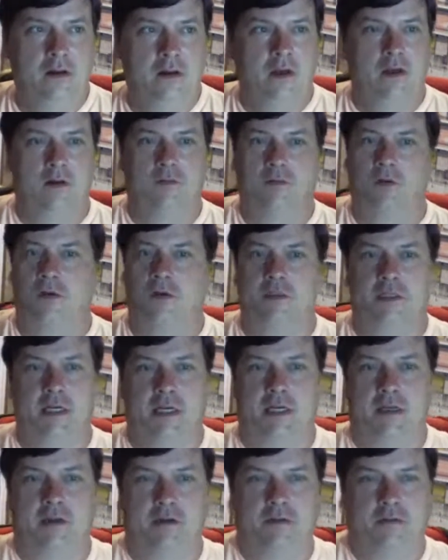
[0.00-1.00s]
Of course I
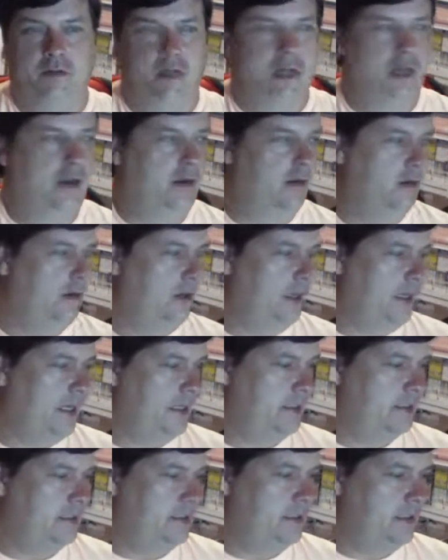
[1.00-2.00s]
can do that.
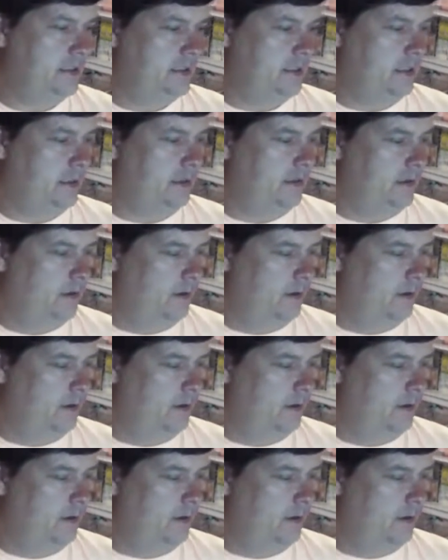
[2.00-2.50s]
That's easy.